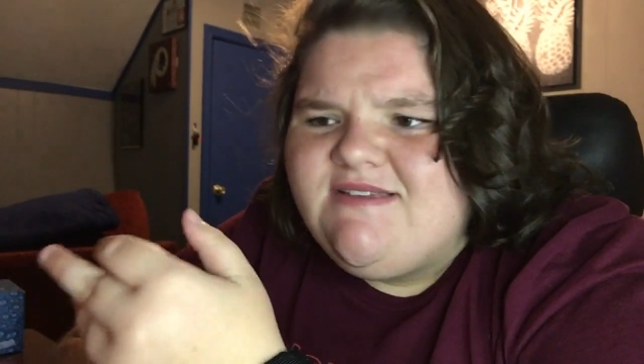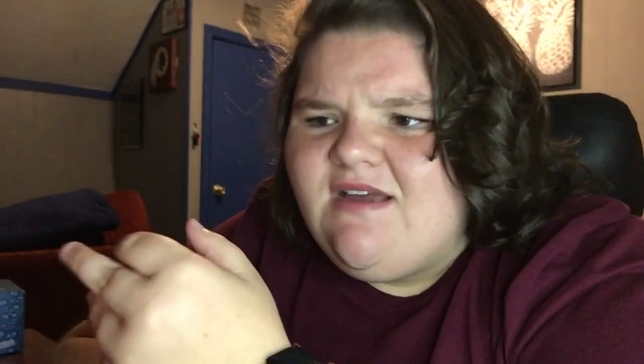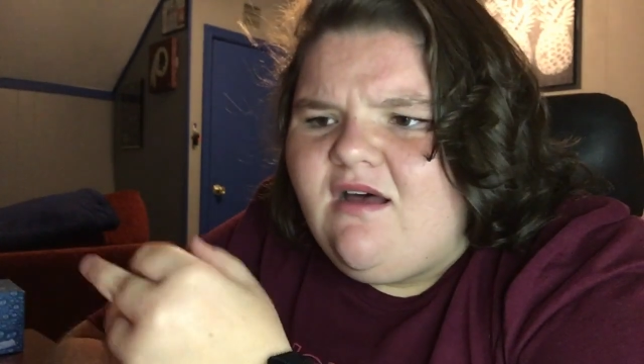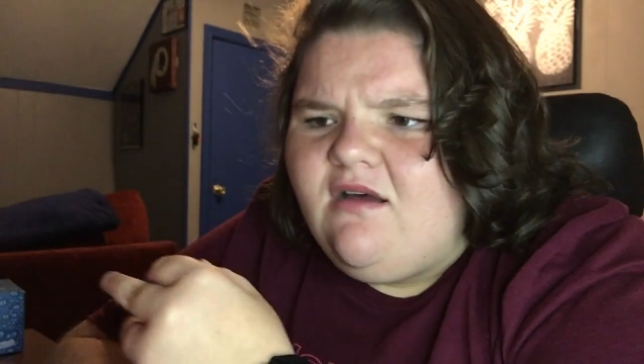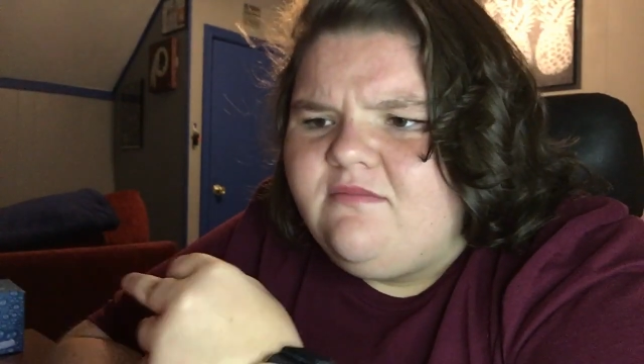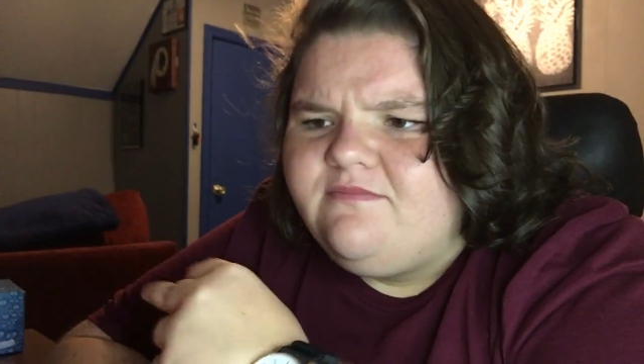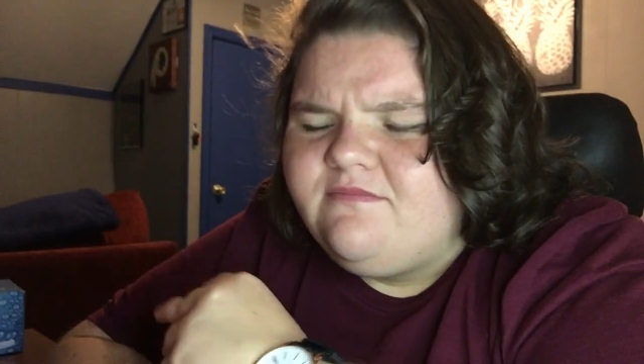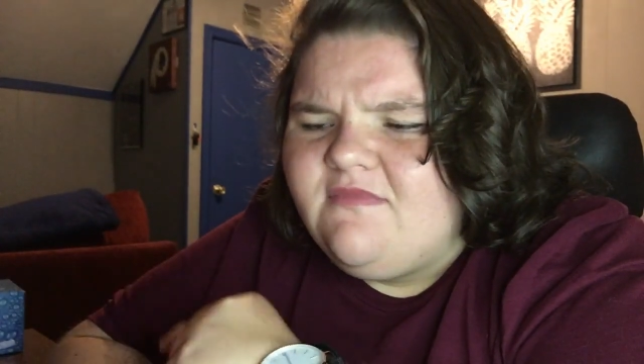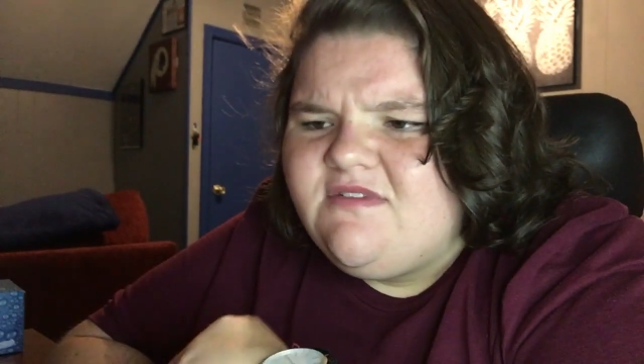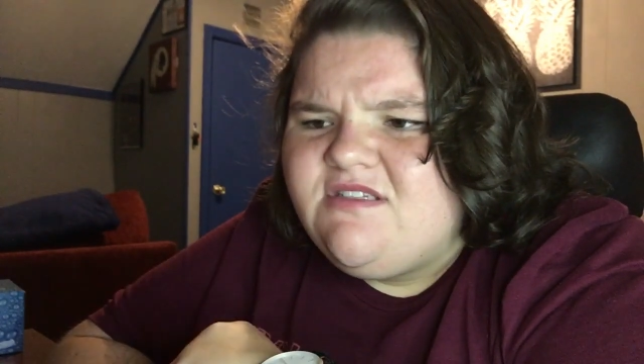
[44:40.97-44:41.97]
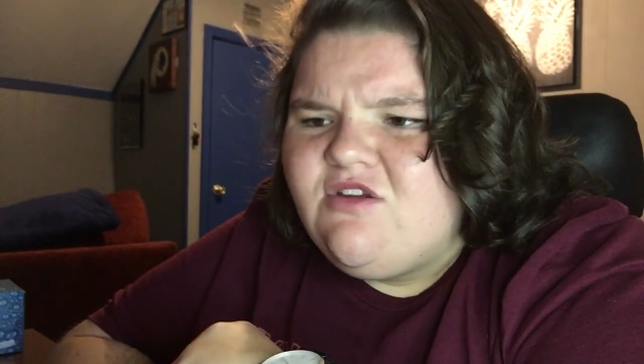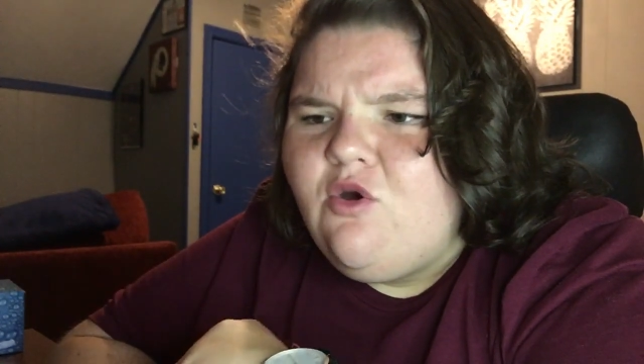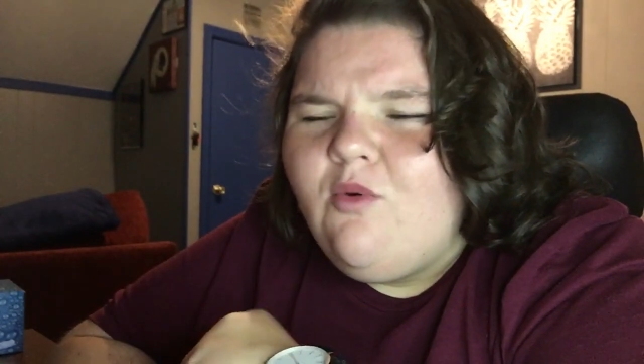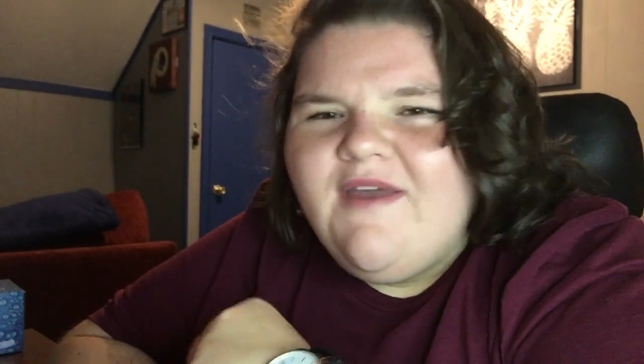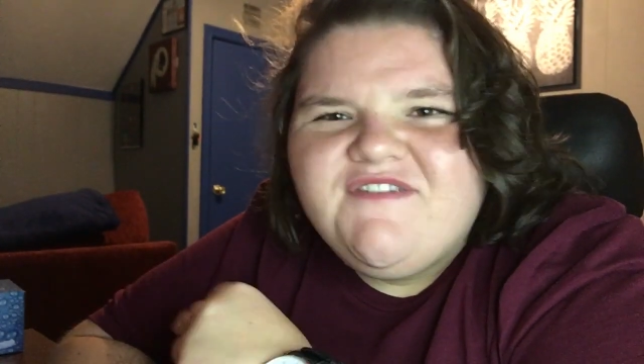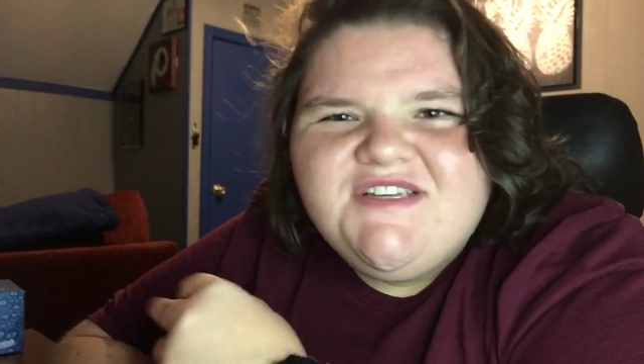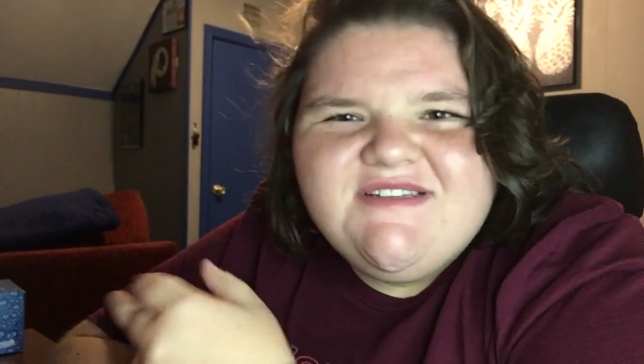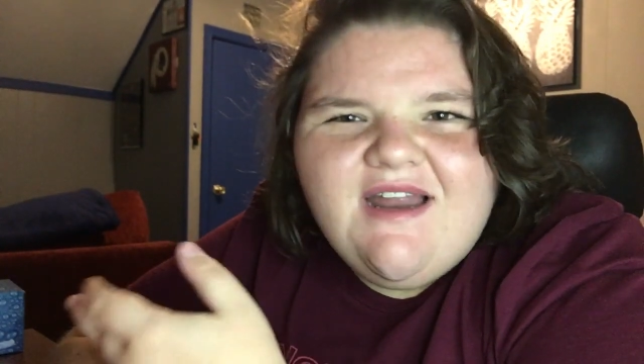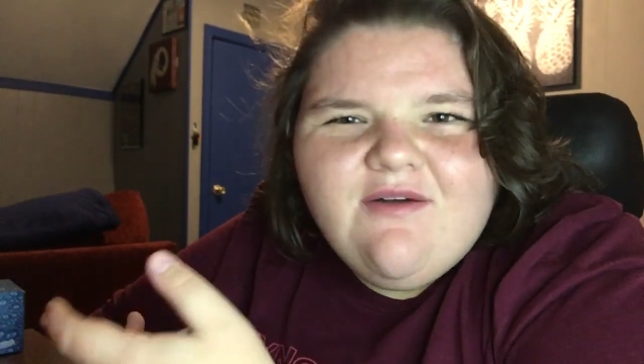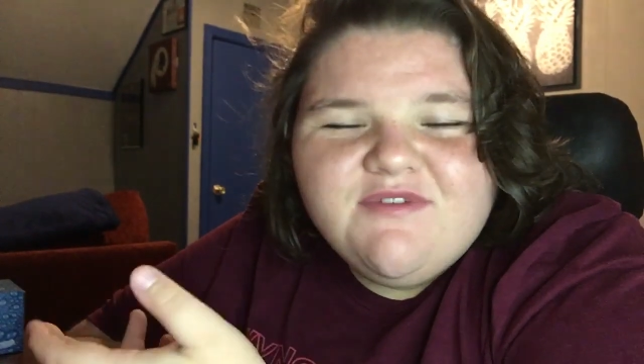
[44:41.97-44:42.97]
is um so if she's
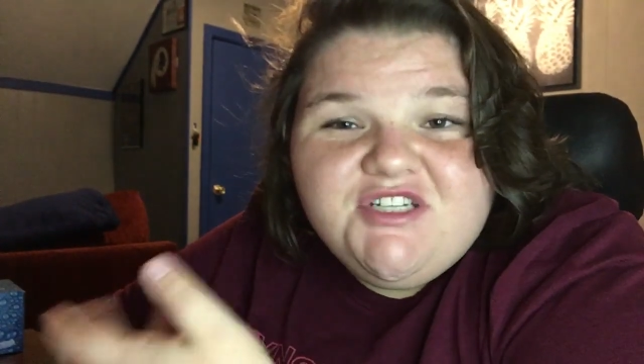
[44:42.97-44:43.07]
not a,